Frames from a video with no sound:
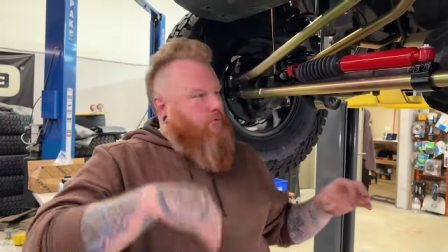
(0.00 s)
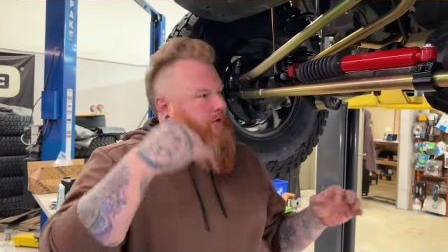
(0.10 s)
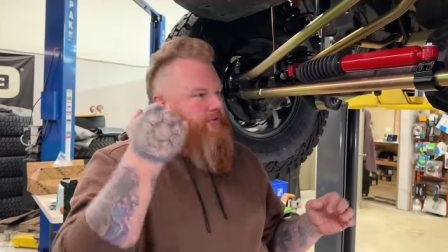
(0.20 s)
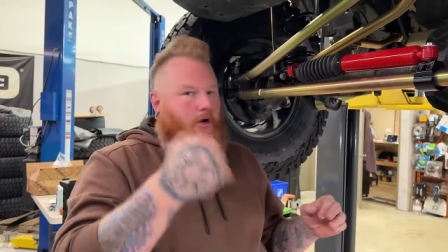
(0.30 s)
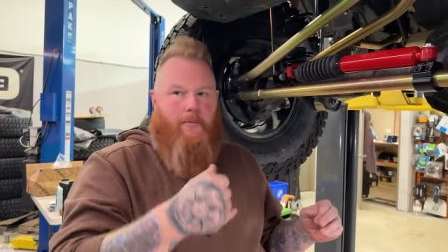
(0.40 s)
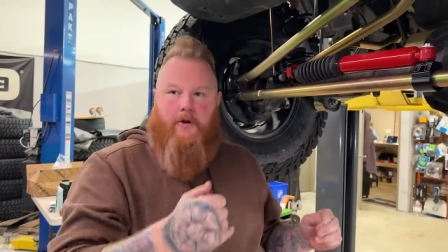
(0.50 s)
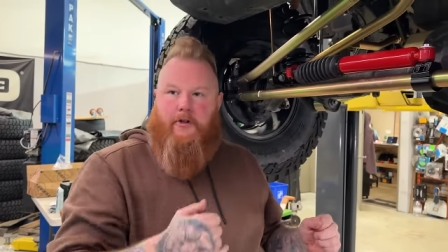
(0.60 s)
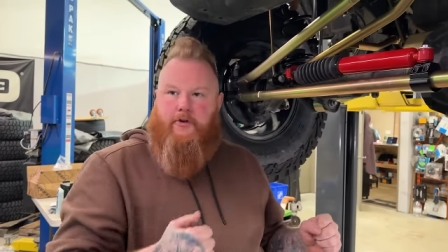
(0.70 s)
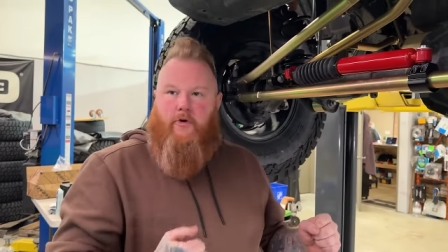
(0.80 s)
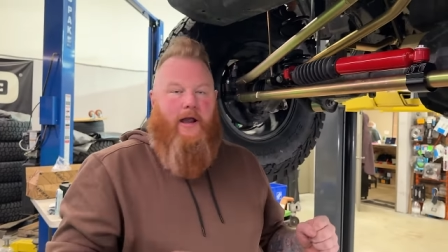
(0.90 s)
We're going to drop it on
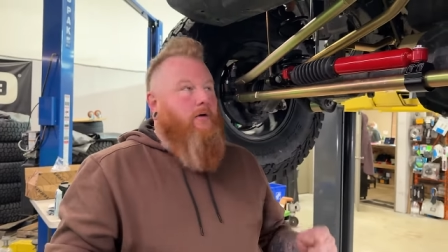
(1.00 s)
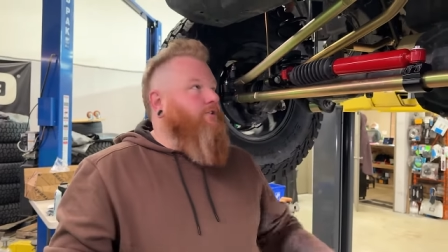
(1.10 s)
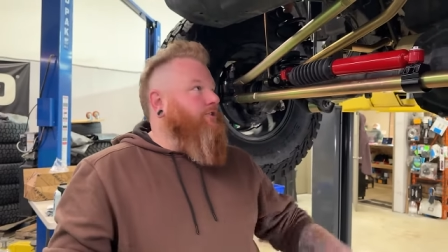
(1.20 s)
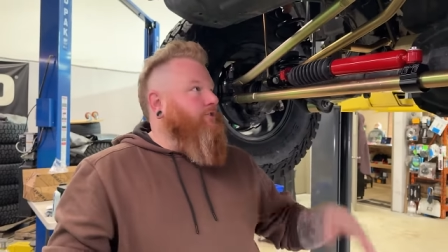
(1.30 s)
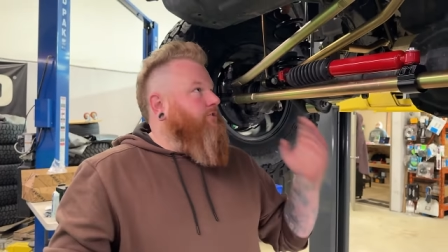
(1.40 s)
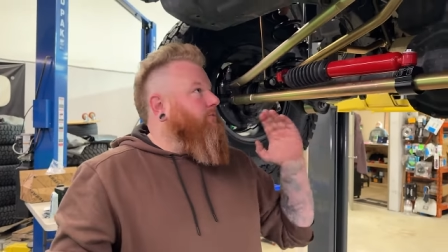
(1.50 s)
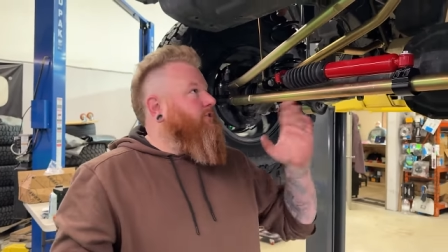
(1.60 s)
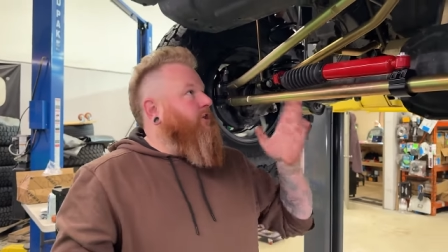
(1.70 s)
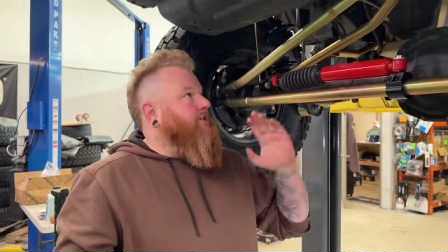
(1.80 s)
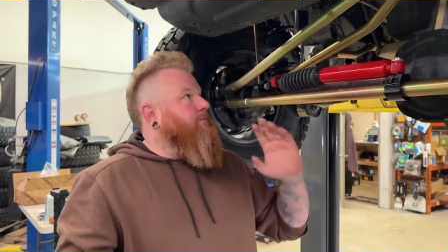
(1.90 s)
the ground, just do some
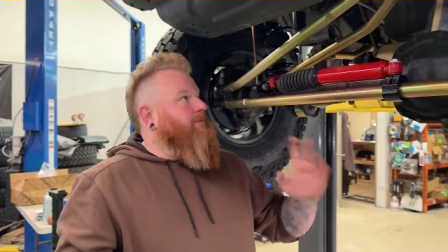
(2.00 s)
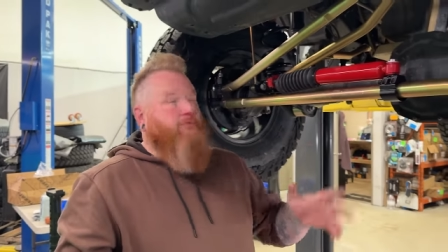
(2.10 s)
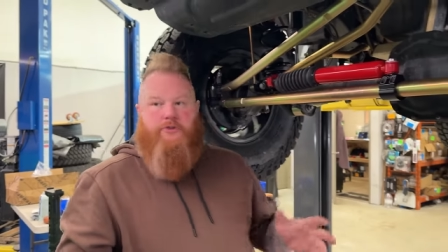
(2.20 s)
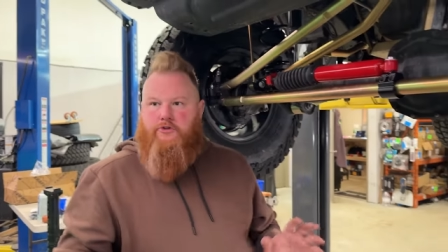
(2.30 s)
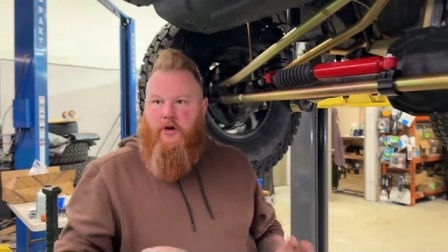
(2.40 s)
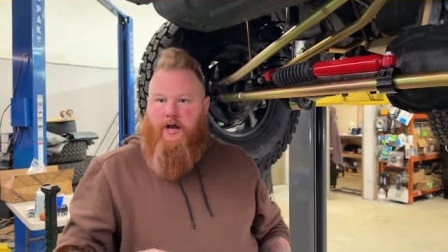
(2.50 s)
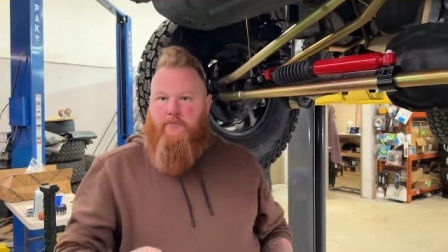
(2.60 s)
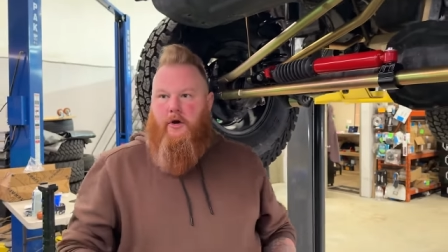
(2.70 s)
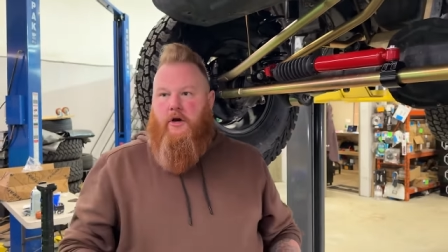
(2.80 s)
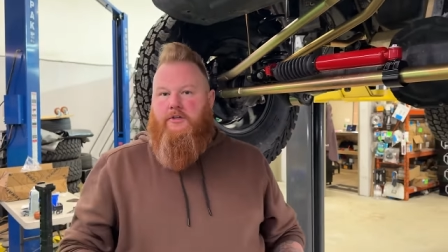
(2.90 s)
adjustments with the track
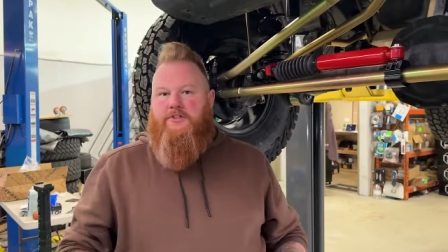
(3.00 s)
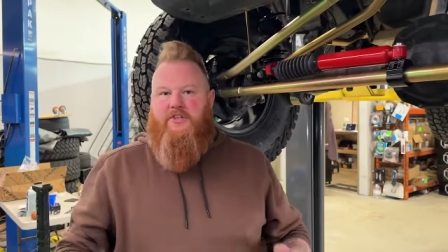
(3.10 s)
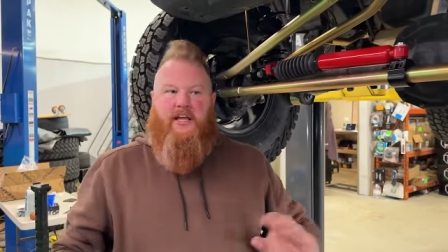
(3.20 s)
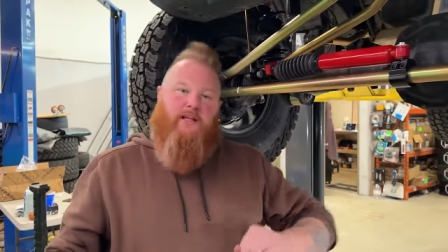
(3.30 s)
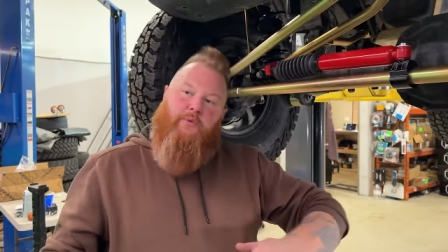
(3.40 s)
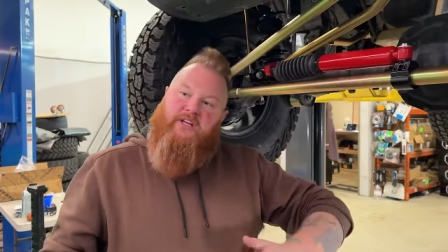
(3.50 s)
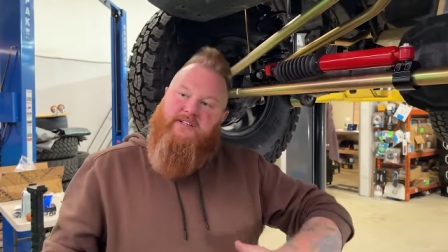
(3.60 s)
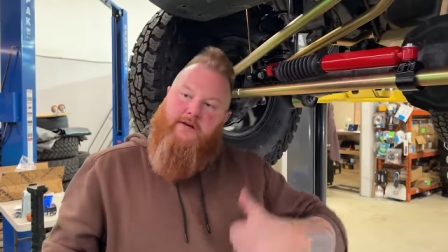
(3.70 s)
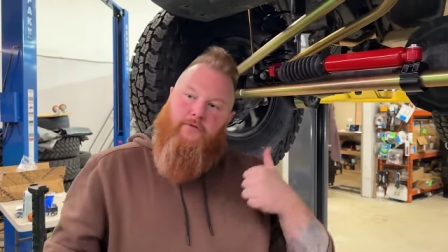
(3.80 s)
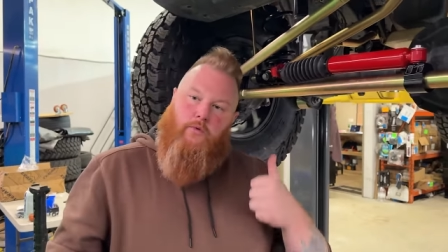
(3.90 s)
bars, and then we can
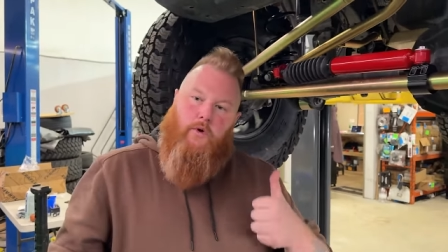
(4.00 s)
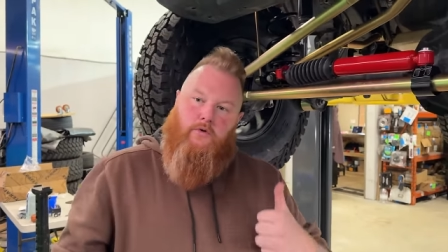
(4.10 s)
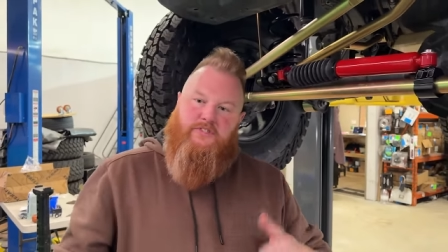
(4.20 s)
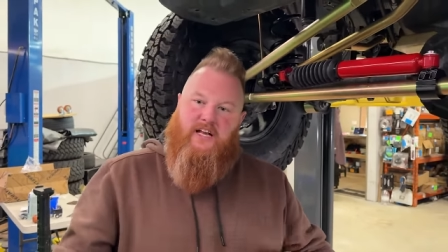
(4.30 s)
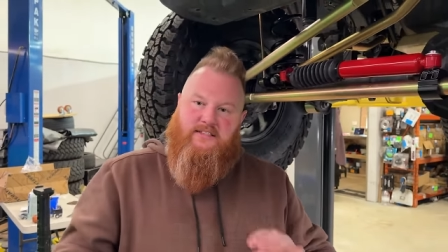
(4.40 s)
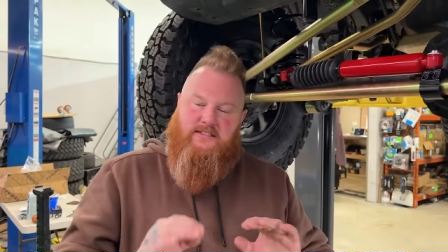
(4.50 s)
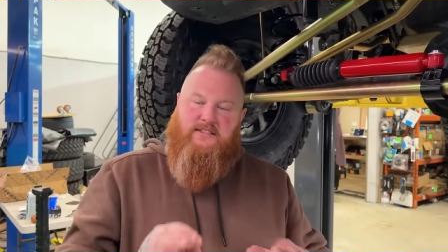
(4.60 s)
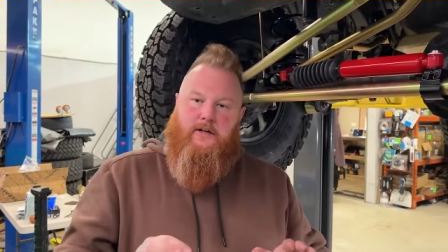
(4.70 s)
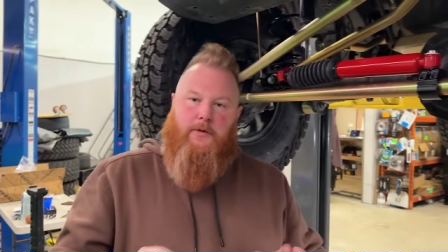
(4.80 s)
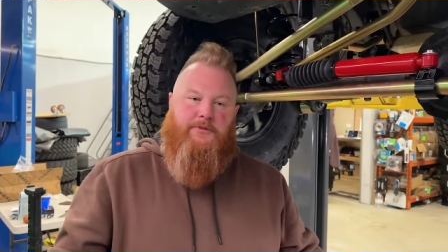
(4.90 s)
take it for a road test and
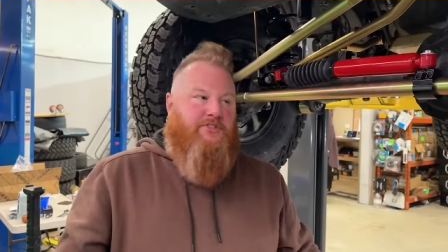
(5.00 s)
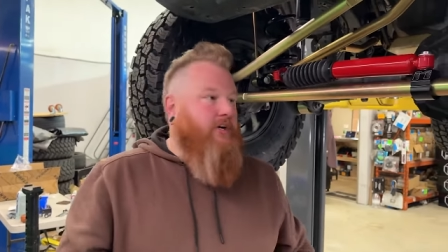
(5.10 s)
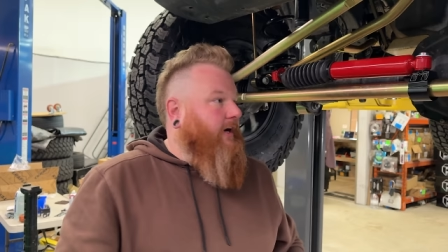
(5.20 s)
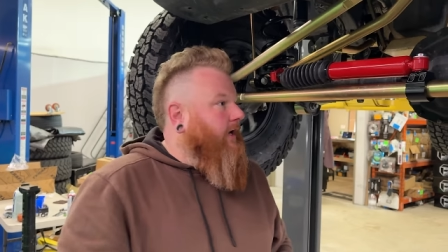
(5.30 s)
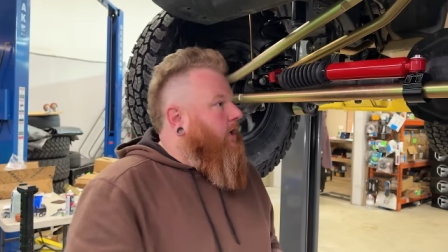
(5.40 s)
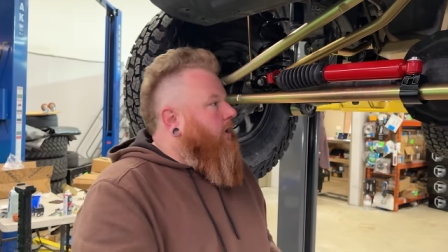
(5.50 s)
center up the steering.